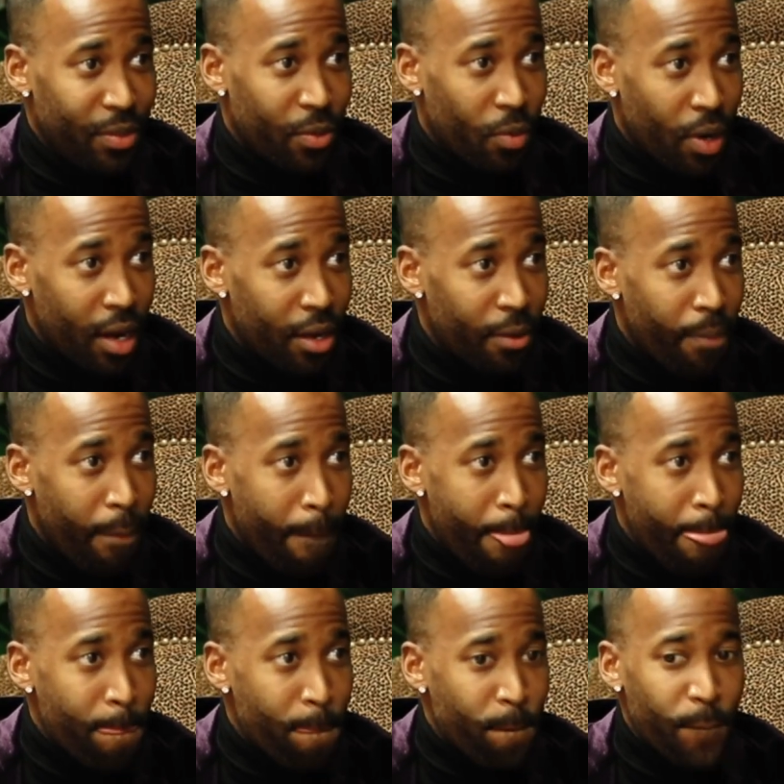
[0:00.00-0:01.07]
Right?
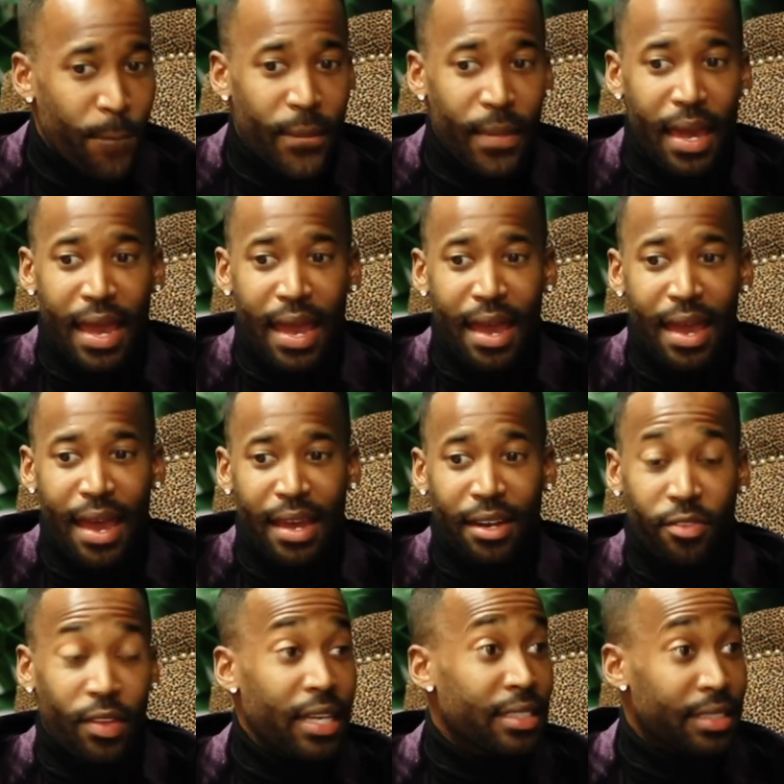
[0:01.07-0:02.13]
And the
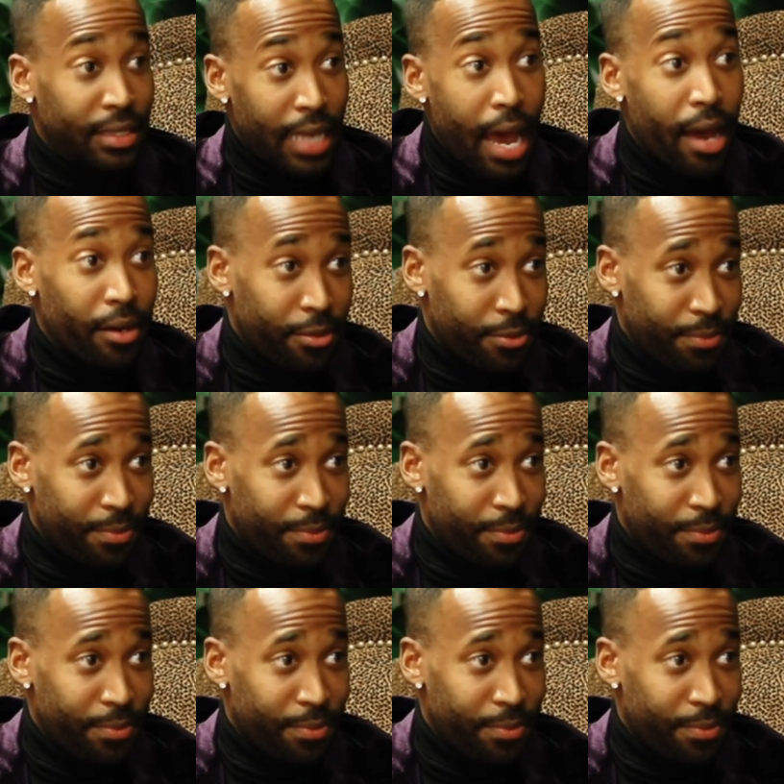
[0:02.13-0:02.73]
thing is data.